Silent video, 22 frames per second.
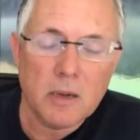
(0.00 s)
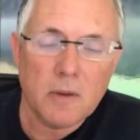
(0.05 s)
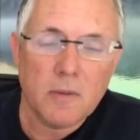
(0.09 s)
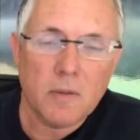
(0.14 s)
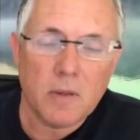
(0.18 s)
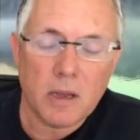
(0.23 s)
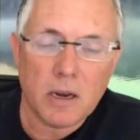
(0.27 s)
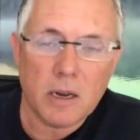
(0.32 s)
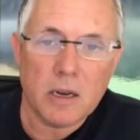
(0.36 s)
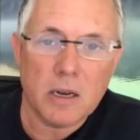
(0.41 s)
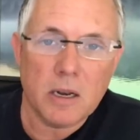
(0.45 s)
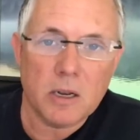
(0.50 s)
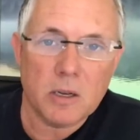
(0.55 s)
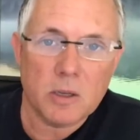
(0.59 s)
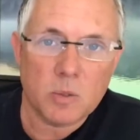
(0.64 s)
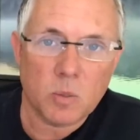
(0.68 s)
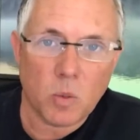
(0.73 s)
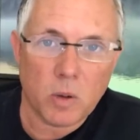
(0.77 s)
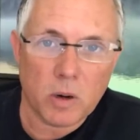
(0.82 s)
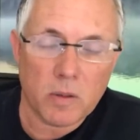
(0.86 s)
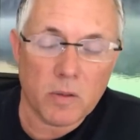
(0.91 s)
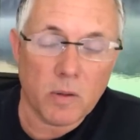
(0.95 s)
that it is
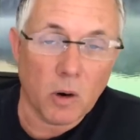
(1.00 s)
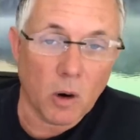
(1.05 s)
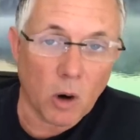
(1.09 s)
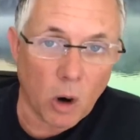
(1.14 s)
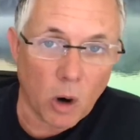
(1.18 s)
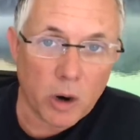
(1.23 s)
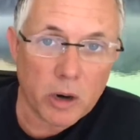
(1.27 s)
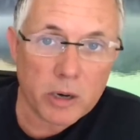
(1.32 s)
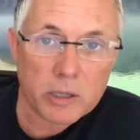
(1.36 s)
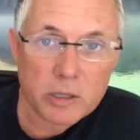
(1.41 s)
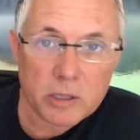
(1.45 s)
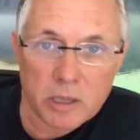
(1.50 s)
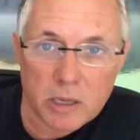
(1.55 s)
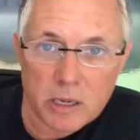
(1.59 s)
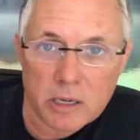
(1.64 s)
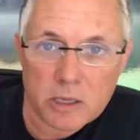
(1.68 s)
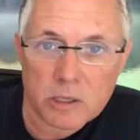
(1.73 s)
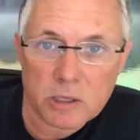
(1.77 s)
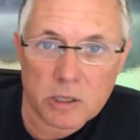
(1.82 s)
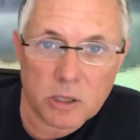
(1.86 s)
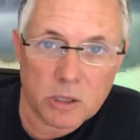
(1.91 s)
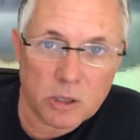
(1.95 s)
one of the hardest
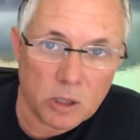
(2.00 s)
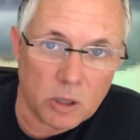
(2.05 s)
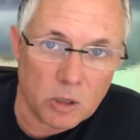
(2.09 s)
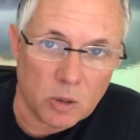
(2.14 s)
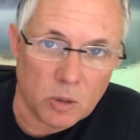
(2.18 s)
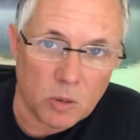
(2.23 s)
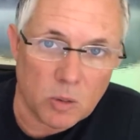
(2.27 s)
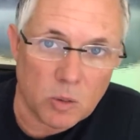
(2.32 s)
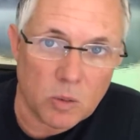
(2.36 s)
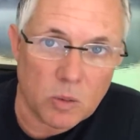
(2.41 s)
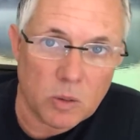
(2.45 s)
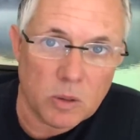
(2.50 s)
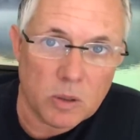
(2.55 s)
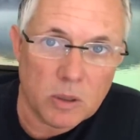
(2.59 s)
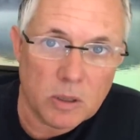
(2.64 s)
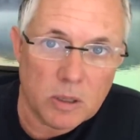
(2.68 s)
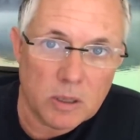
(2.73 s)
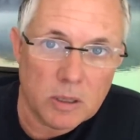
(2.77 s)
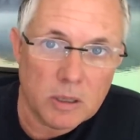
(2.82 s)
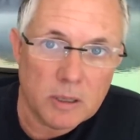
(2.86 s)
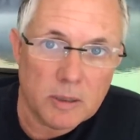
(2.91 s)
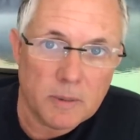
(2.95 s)
things to do
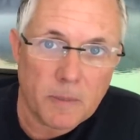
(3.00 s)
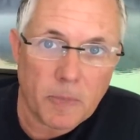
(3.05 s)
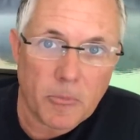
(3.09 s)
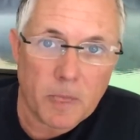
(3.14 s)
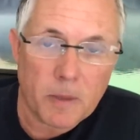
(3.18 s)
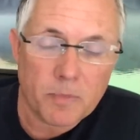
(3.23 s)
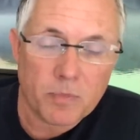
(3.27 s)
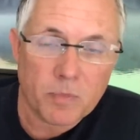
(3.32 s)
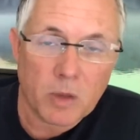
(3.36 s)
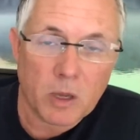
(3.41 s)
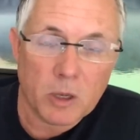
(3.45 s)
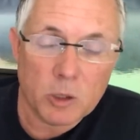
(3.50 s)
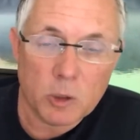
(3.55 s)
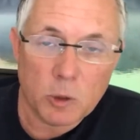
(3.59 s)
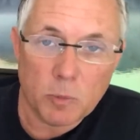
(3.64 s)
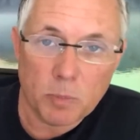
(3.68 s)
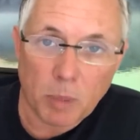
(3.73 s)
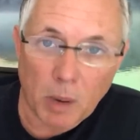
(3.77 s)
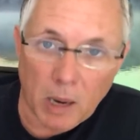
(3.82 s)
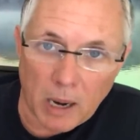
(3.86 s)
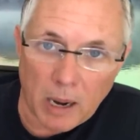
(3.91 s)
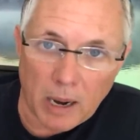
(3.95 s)
to
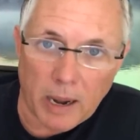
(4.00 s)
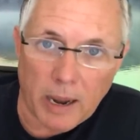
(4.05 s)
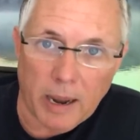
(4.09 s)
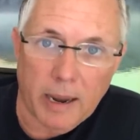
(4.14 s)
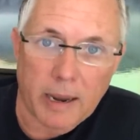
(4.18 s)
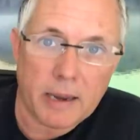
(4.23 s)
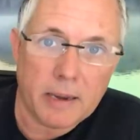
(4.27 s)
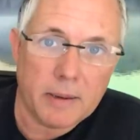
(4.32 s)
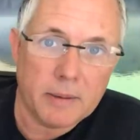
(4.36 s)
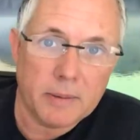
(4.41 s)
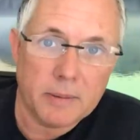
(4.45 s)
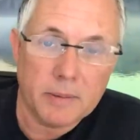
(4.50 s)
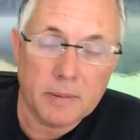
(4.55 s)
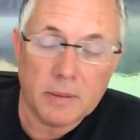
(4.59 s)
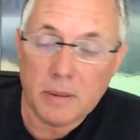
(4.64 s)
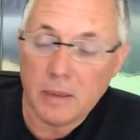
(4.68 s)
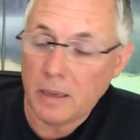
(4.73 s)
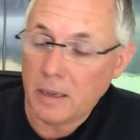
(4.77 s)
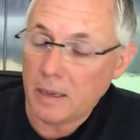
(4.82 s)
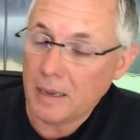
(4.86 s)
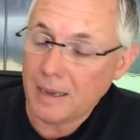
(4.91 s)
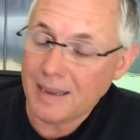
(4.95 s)
buy
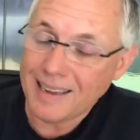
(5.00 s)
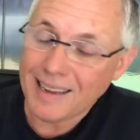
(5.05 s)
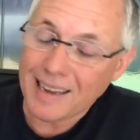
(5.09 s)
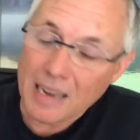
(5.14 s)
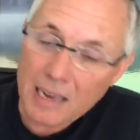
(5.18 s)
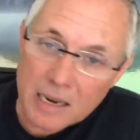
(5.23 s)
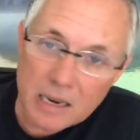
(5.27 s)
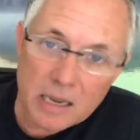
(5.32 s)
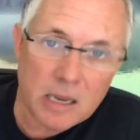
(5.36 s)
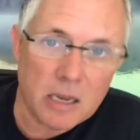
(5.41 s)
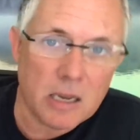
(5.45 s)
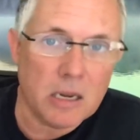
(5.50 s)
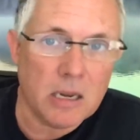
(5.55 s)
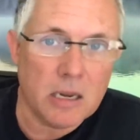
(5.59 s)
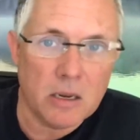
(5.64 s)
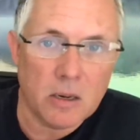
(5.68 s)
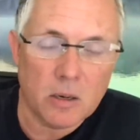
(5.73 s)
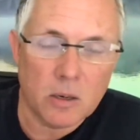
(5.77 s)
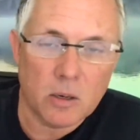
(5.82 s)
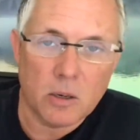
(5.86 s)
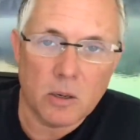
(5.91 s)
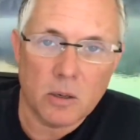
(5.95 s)
any
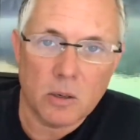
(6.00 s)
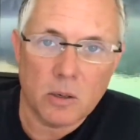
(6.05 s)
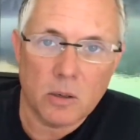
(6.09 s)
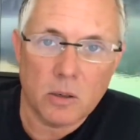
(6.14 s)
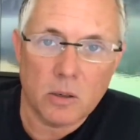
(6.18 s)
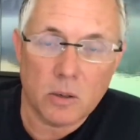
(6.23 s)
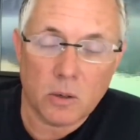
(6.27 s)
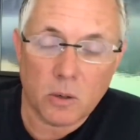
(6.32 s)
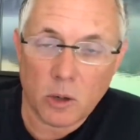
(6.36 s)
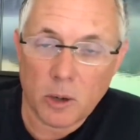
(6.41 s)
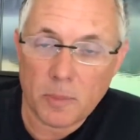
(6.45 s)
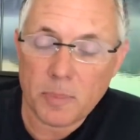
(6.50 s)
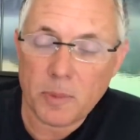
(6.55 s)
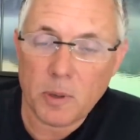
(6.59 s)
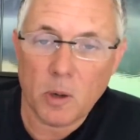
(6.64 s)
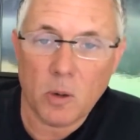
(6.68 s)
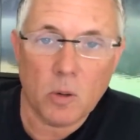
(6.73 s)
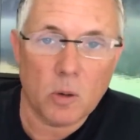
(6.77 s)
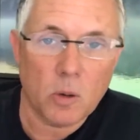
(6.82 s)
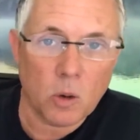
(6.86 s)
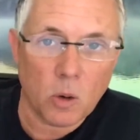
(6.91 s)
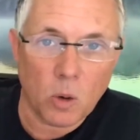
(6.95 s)

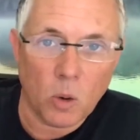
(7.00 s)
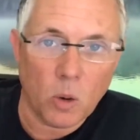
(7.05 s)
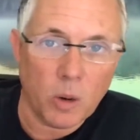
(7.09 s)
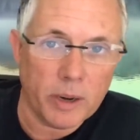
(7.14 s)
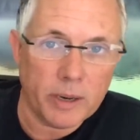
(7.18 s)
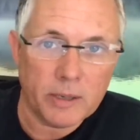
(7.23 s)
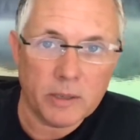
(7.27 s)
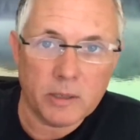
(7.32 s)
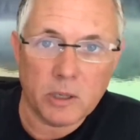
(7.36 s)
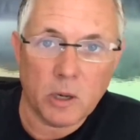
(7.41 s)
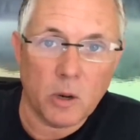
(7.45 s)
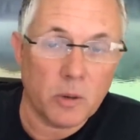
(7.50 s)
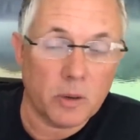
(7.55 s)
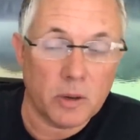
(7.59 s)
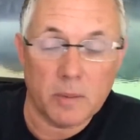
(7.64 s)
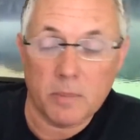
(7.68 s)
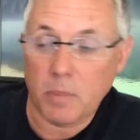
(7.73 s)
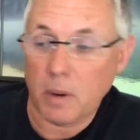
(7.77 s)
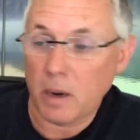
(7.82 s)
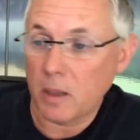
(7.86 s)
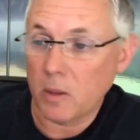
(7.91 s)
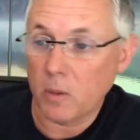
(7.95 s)
crypto, coin,
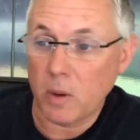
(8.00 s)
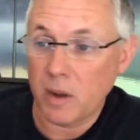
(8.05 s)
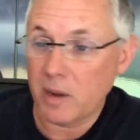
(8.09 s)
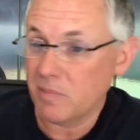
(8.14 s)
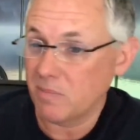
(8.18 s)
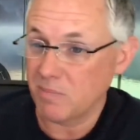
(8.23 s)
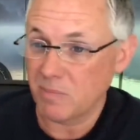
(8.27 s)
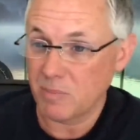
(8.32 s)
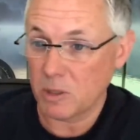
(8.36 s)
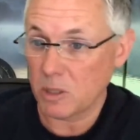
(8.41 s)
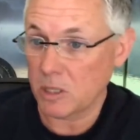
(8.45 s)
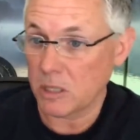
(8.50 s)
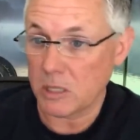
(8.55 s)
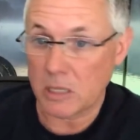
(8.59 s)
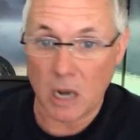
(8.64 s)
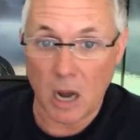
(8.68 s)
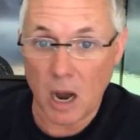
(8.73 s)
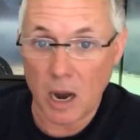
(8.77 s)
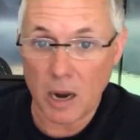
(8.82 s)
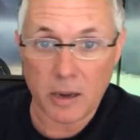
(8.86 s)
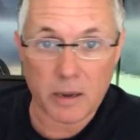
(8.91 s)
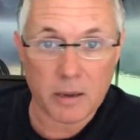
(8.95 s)
token. By the way,
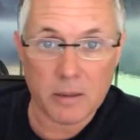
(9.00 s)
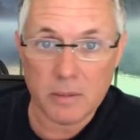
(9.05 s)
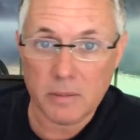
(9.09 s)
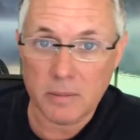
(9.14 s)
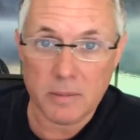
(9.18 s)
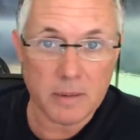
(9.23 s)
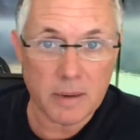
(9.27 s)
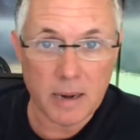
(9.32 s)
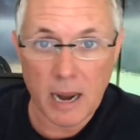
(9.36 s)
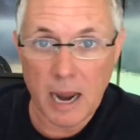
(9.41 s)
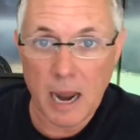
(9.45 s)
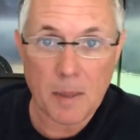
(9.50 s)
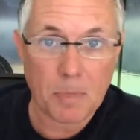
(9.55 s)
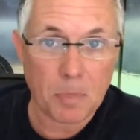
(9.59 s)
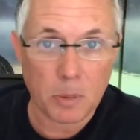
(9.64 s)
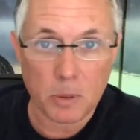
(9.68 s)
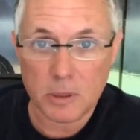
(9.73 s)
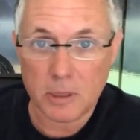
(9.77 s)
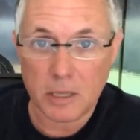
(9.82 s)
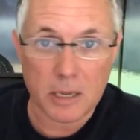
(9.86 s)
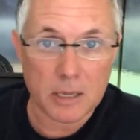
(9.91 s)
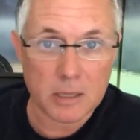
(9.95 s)
stock,
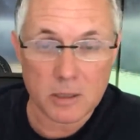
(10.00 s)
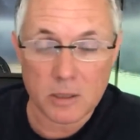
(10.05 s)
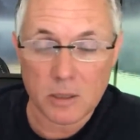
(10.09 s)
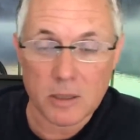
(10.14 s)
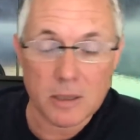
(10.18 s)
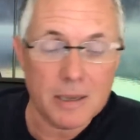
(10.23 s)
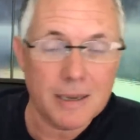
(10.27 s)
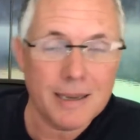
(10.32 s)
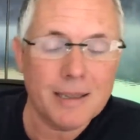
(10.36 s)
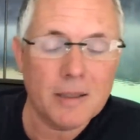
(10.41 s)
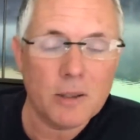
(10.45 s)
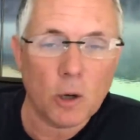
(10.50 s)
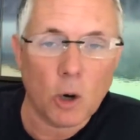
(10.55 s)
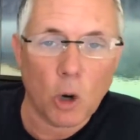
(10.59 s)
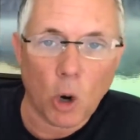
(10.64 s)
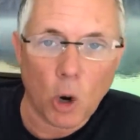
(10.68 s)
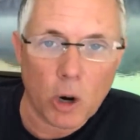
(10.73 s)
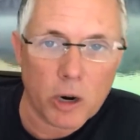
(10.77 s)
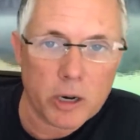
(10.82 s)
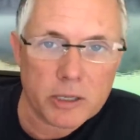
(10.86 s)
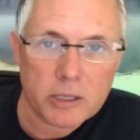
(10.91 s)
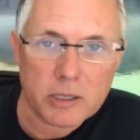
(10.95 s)
Apple, Tesla. The
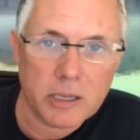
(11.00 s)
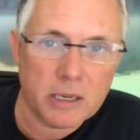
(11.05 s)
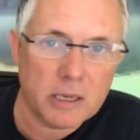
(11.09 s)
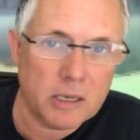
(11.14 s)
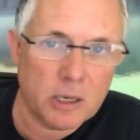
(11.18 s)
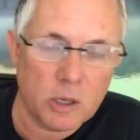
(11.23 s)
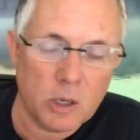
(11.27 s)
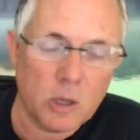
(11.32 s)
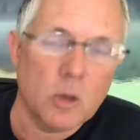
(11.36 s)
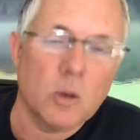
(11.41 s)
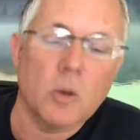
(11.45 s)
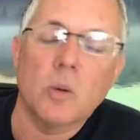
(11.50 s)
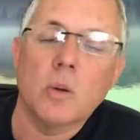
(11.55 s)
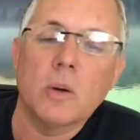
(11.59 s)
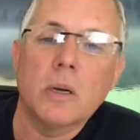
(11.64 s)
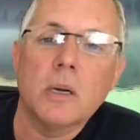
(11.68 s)
hardest thing to do